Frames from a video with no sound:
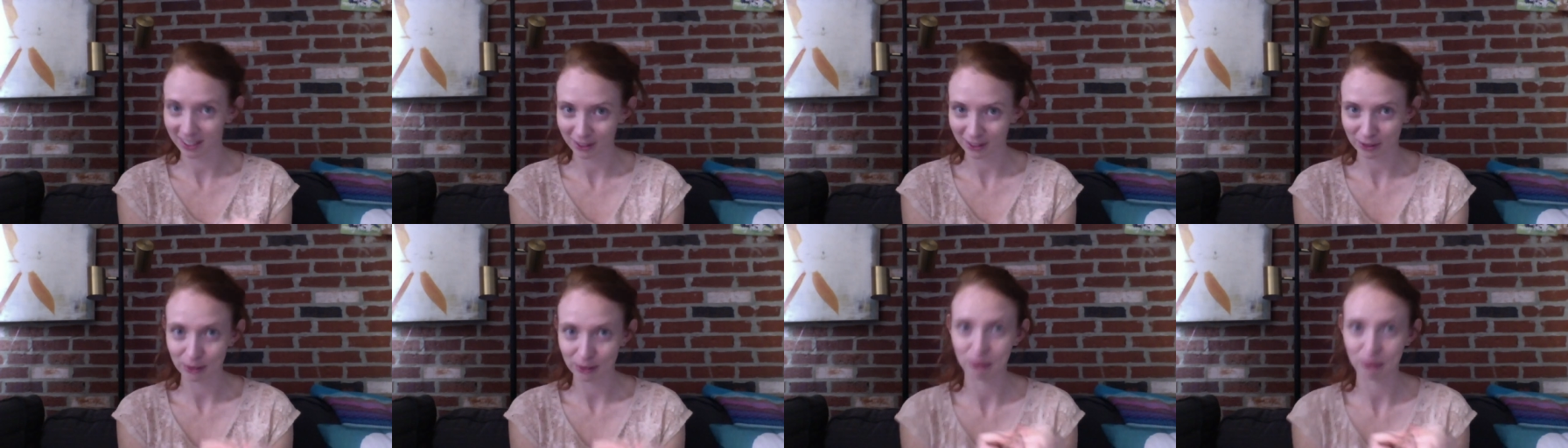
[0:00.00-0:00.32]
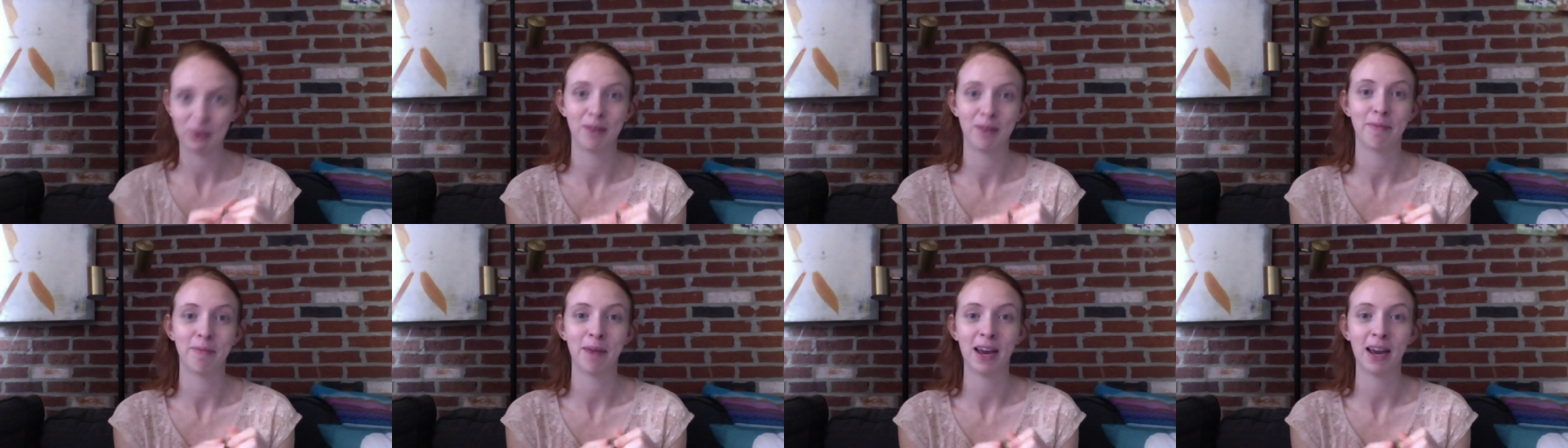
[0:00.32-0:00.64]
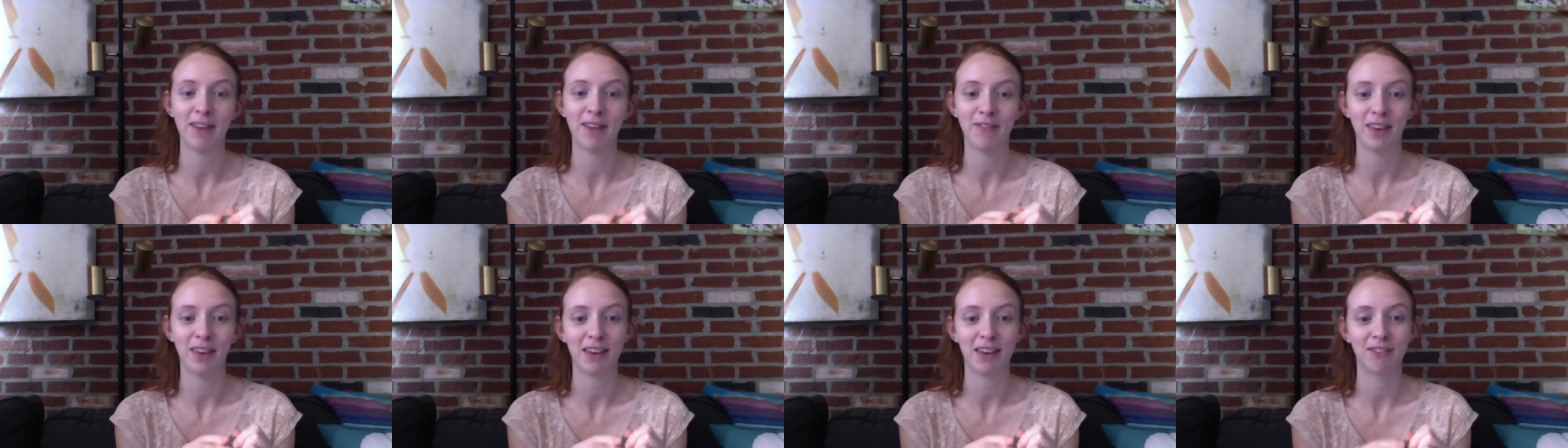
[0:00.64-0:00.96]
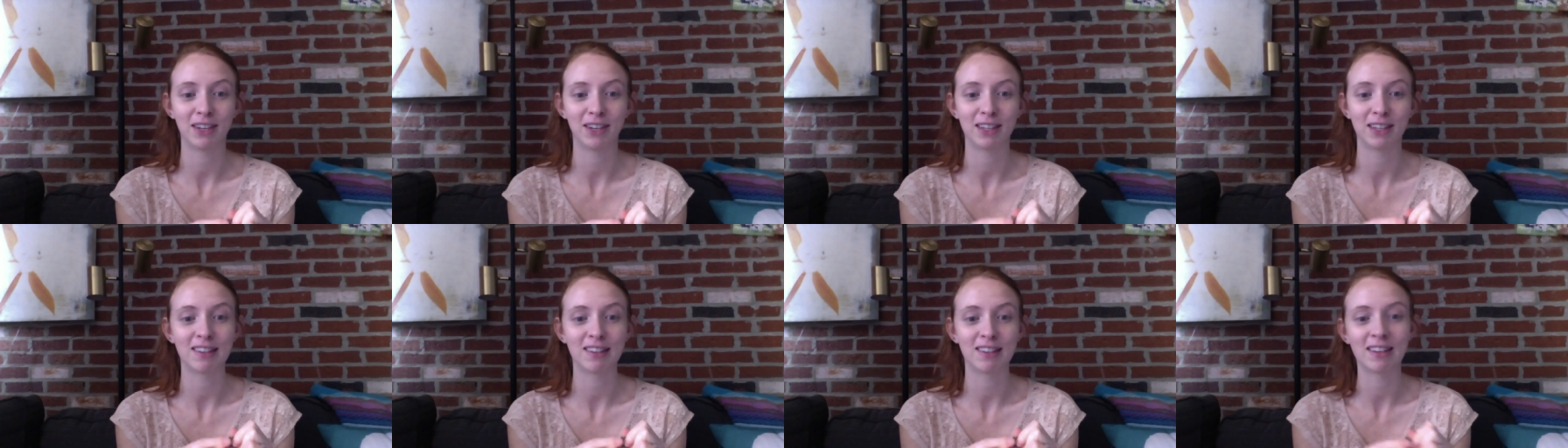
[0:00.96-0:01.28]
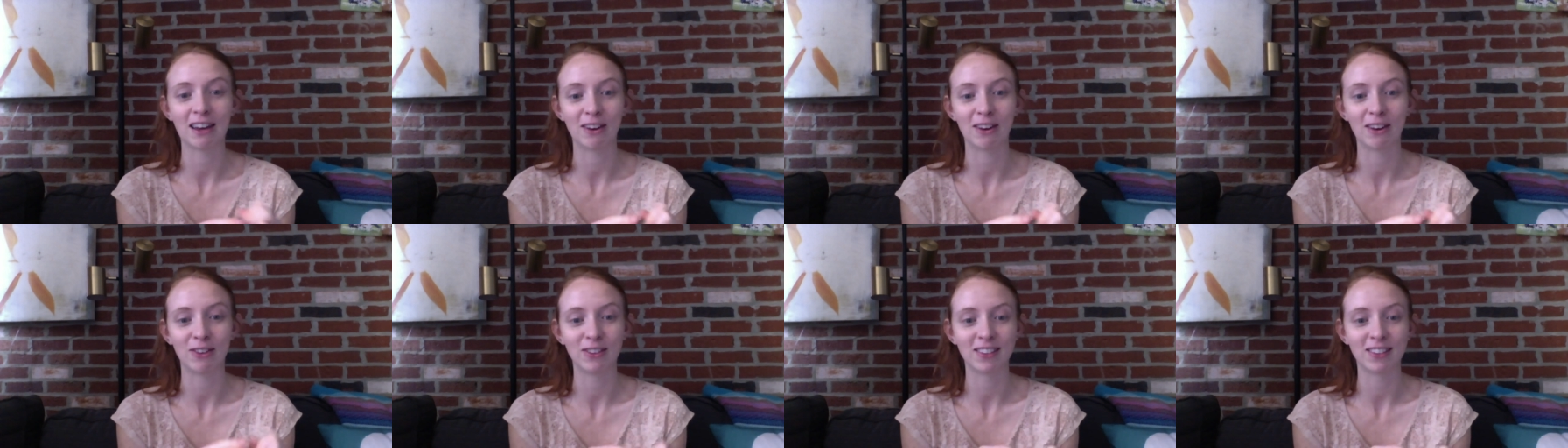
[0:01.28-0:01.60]
so it's one of my favorite
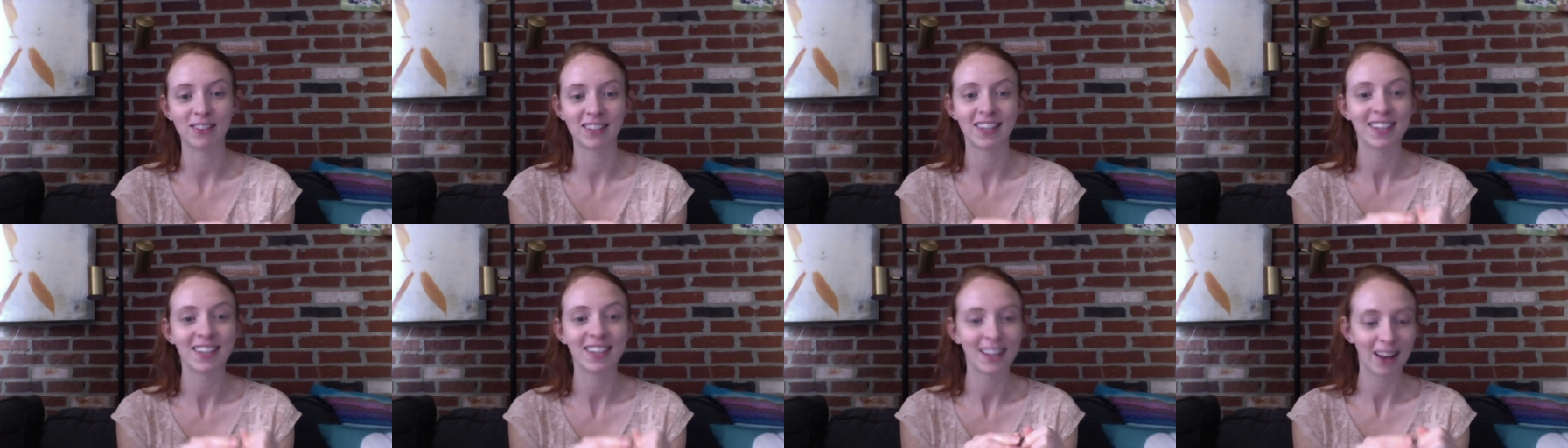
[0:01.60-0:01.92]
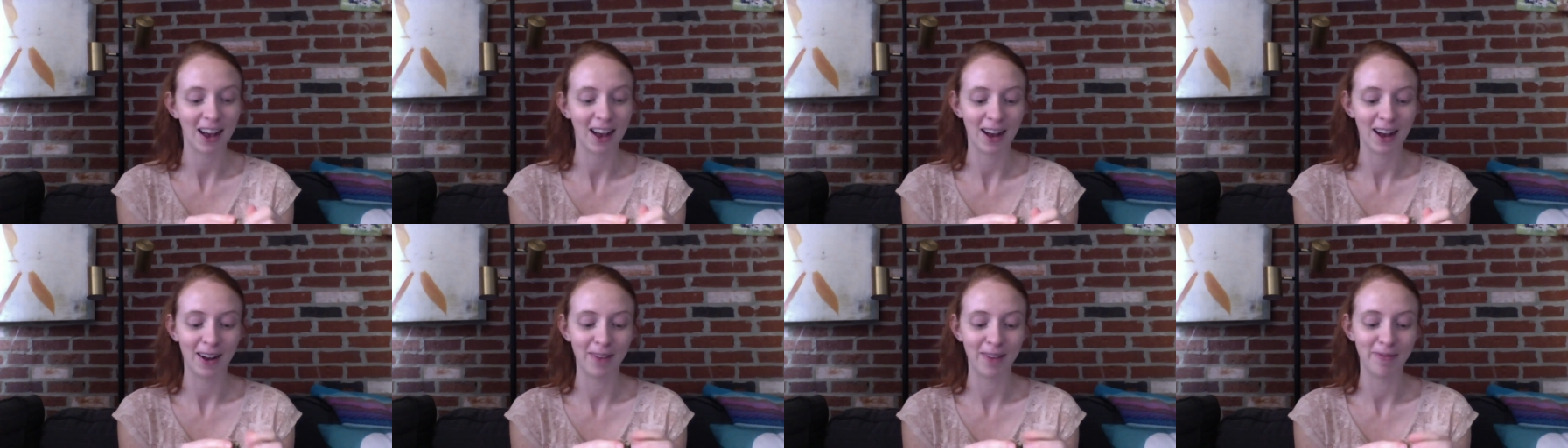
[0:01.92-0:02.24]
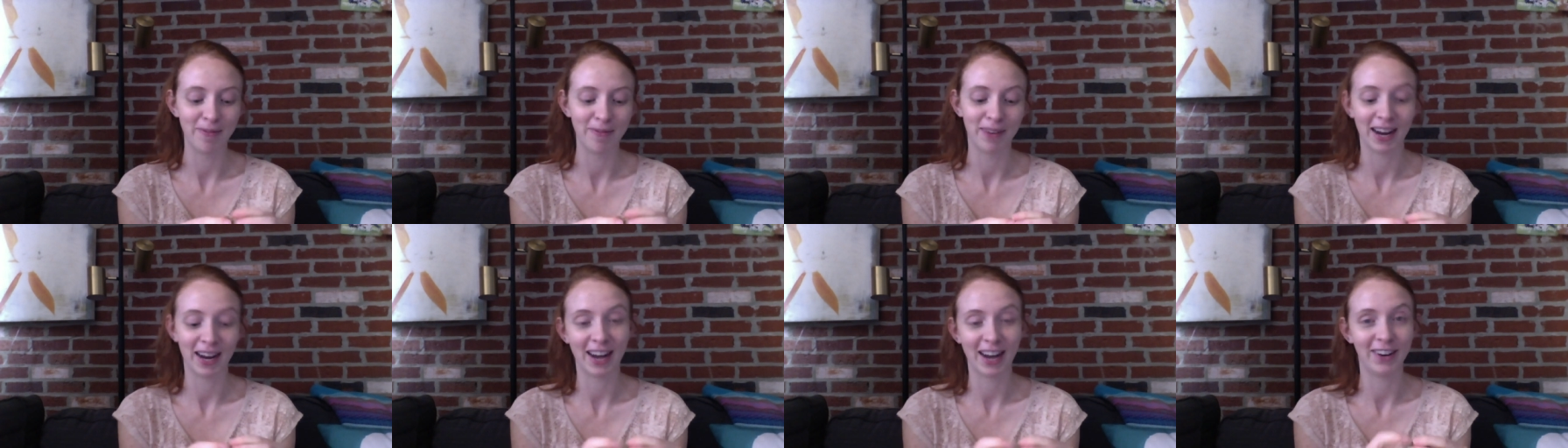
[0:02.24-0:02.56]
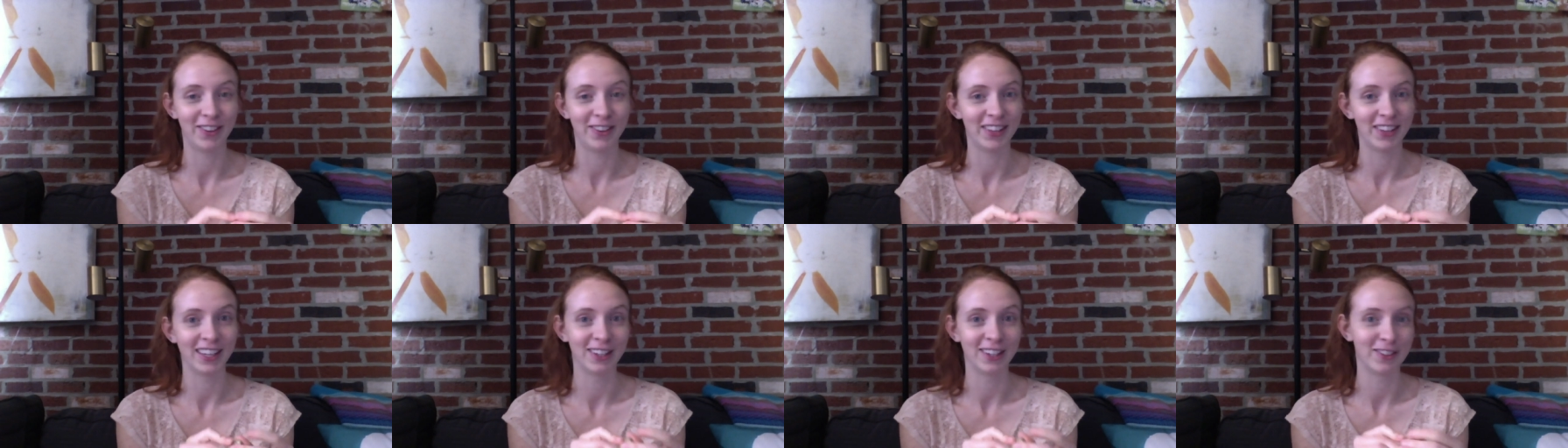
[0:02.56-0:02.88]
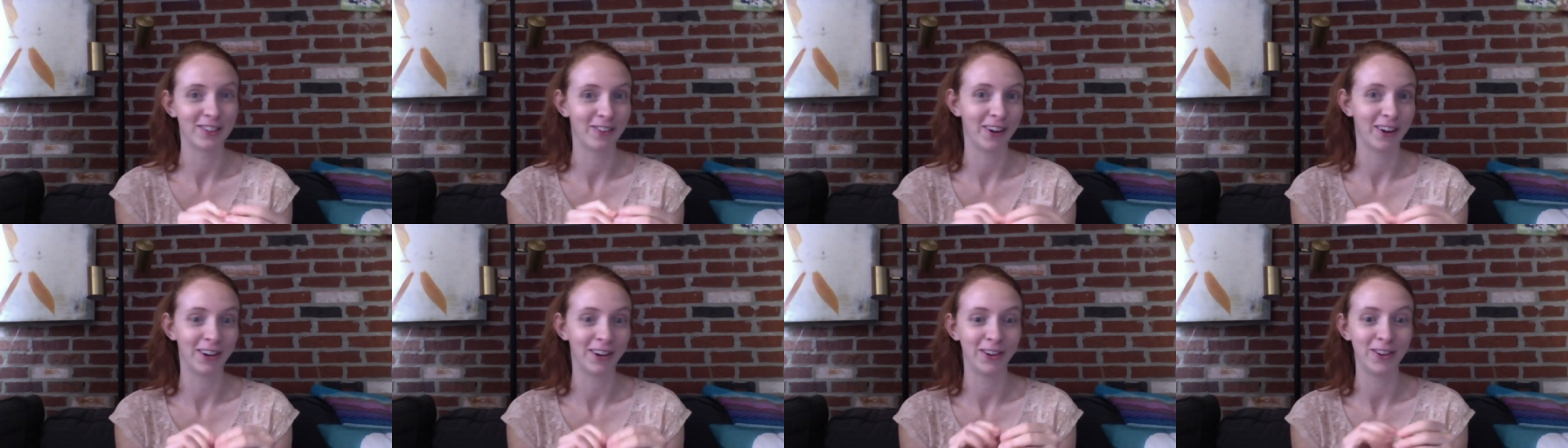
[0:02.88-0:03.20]
stones, but I don't think
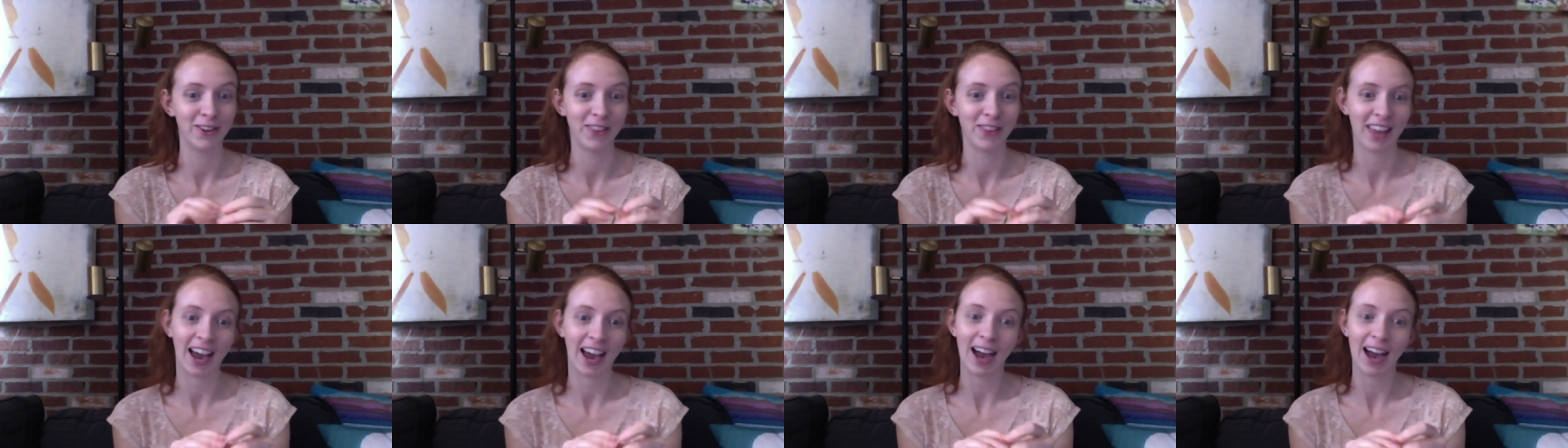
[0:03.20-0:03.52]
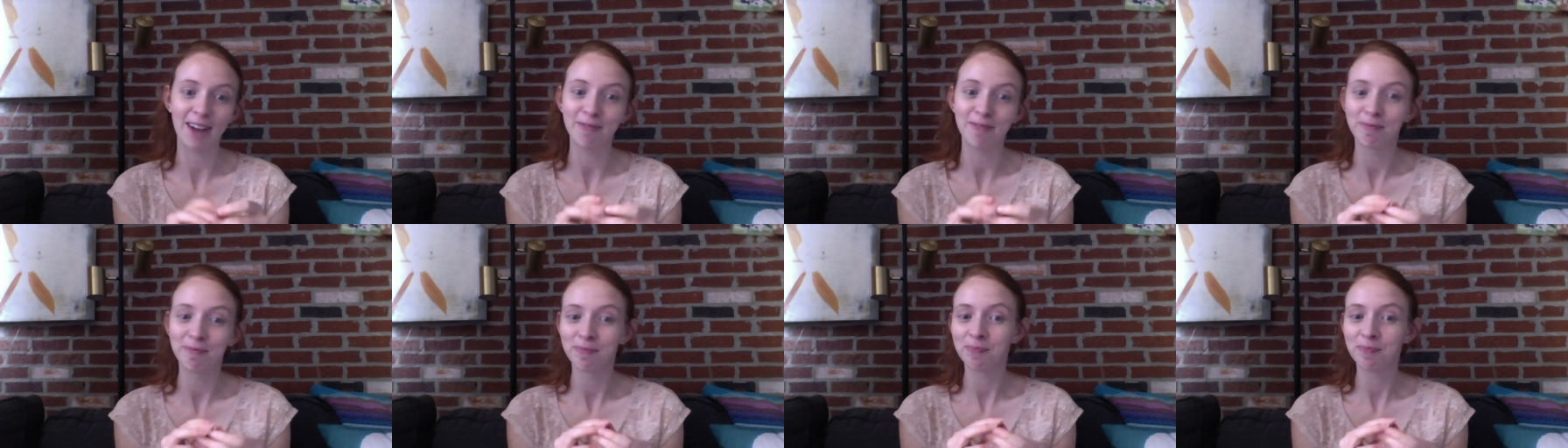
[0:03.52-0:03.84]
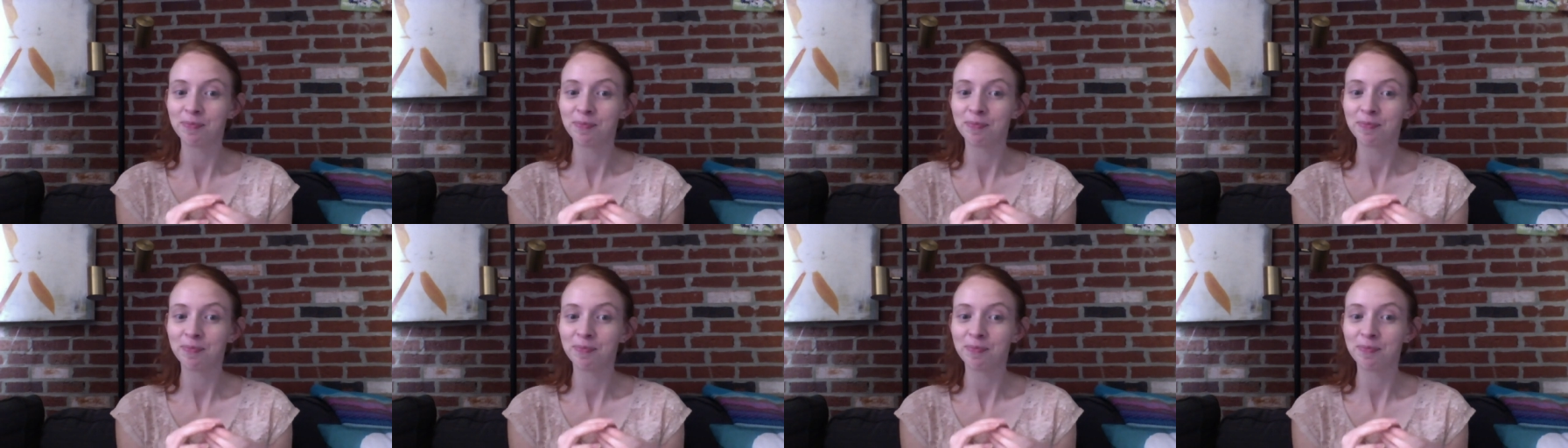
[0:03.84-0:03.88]
Siobhan knew that.